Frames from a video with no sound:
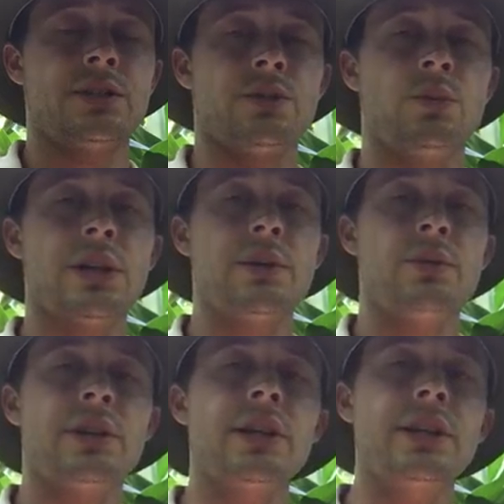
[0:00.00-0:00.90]
So what I
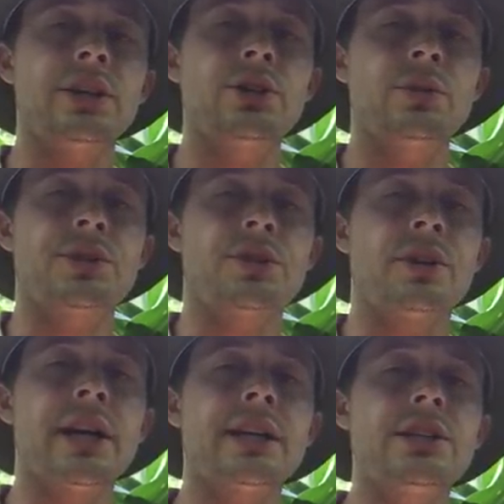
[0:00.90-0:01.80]
wanted to do was
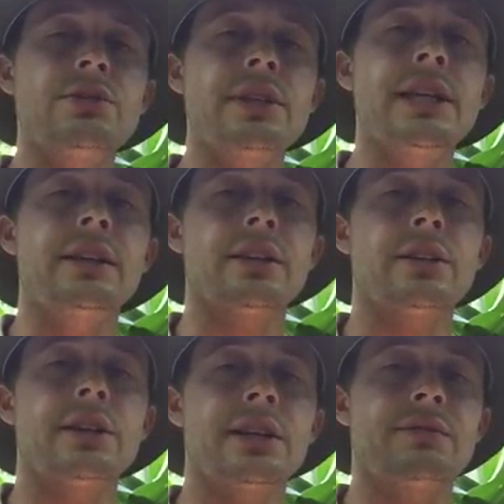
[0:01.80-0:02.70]
create a unique
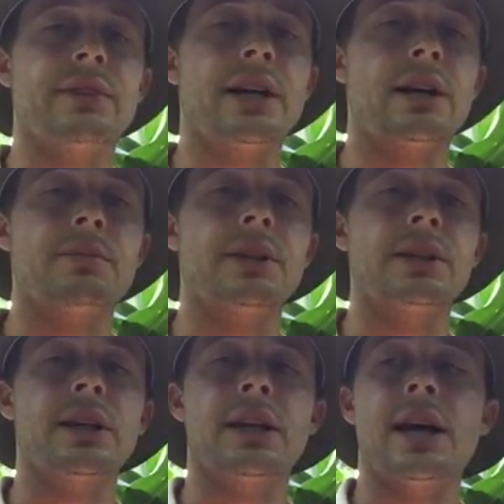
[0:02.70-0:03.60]
learning
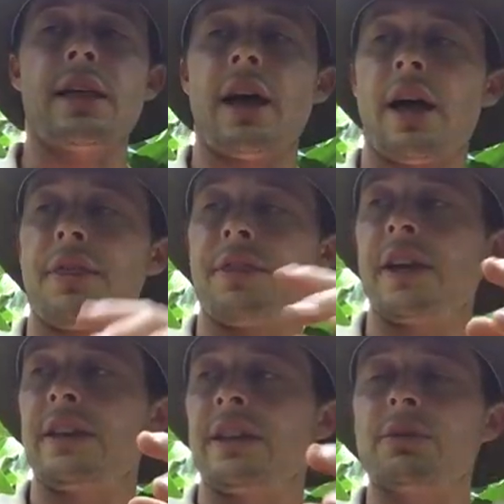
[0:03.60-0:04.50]
environment, and I
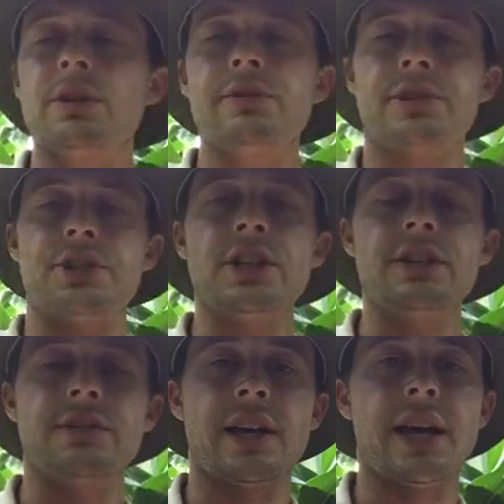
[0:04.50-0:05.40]
think that we've
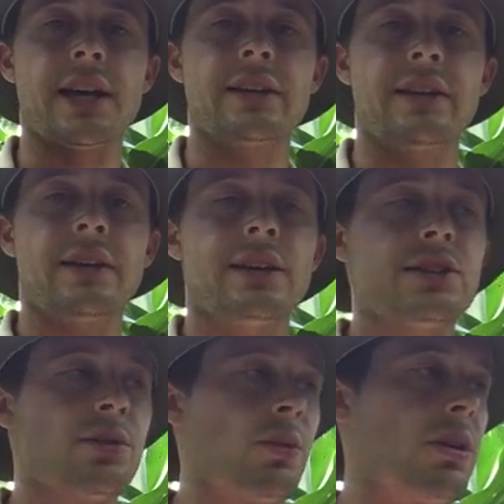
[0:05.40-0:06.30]
achieved that.
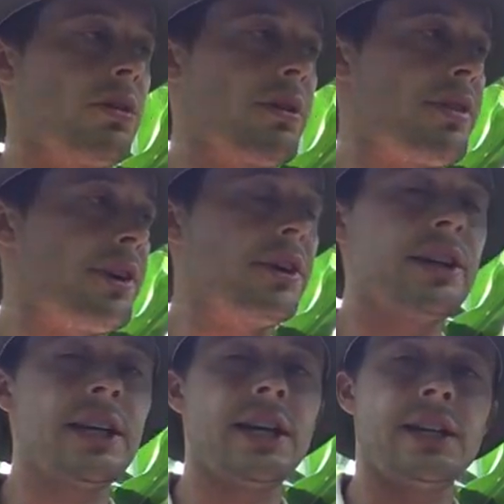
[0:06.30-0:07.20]
So we're on a
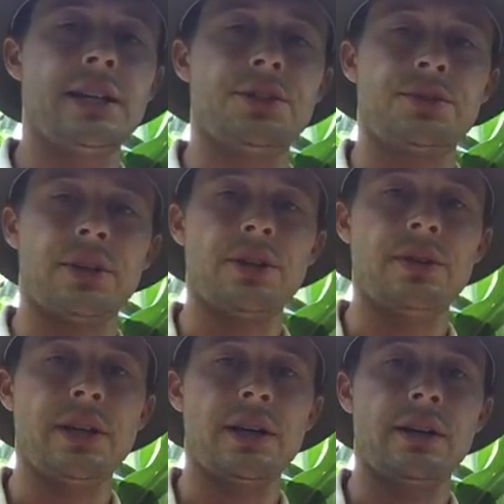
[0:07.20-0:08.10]
38-inch
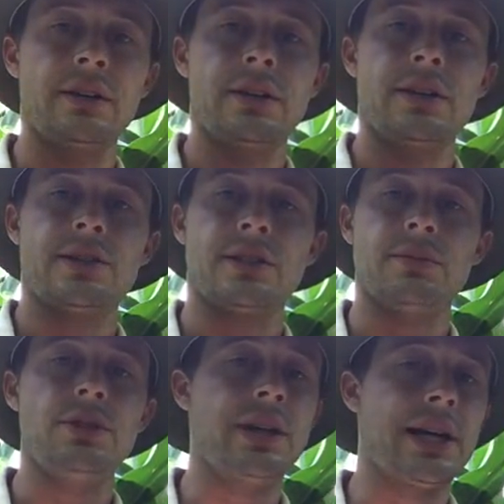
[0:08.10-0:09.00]
row here.
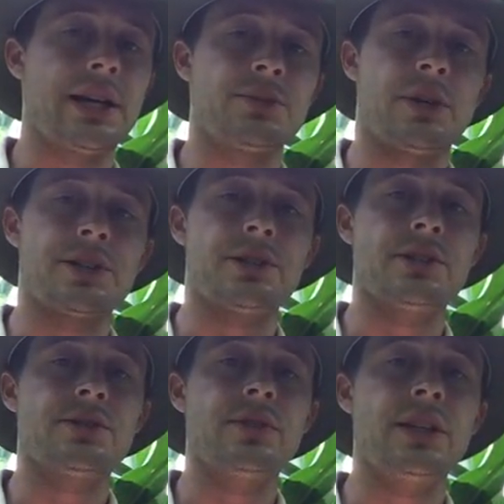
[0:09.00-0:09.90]
Some of you guys watching
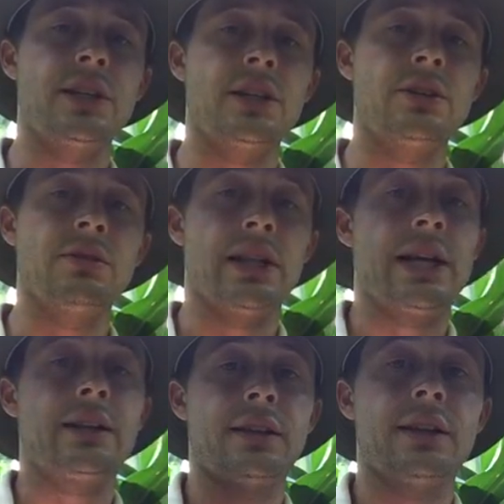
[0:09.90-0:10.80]
this video,
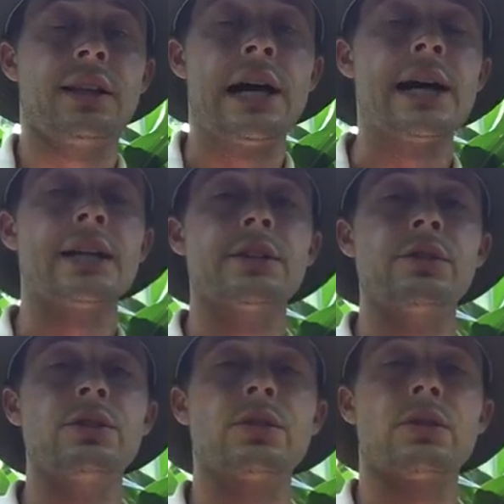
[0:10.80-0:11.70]
likely a lot
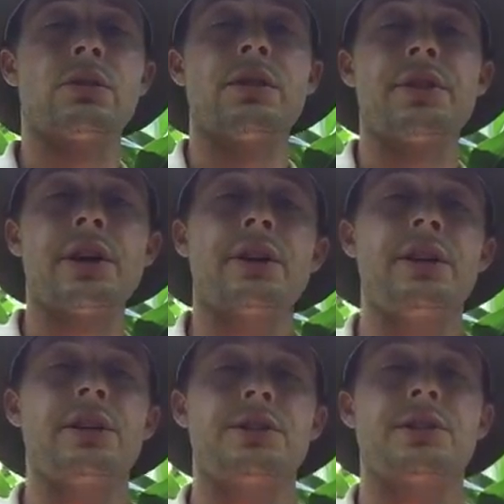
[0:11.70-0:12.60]
of you, are on a
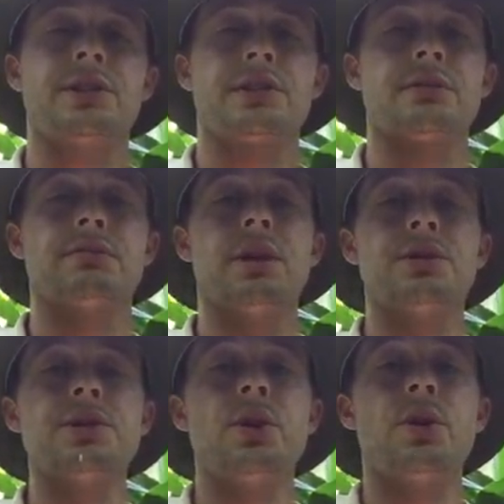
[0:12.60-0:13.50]
30-inch system.
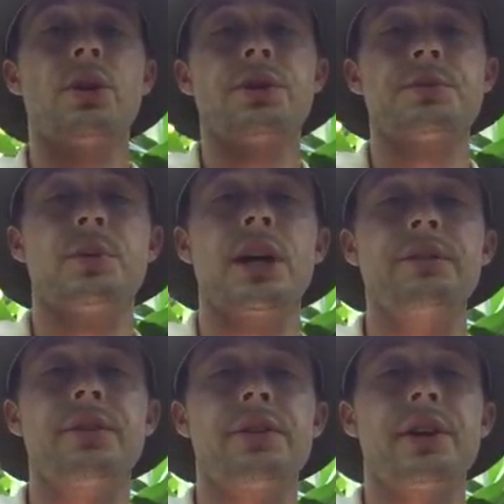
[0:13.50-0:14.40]
Most corn is
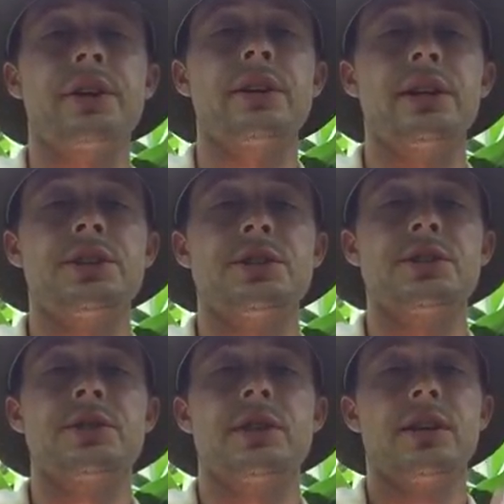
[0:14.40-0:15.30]
bred for 30
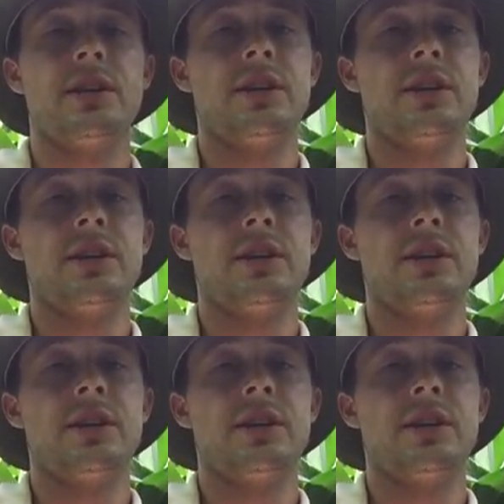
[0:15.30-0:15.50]
inches.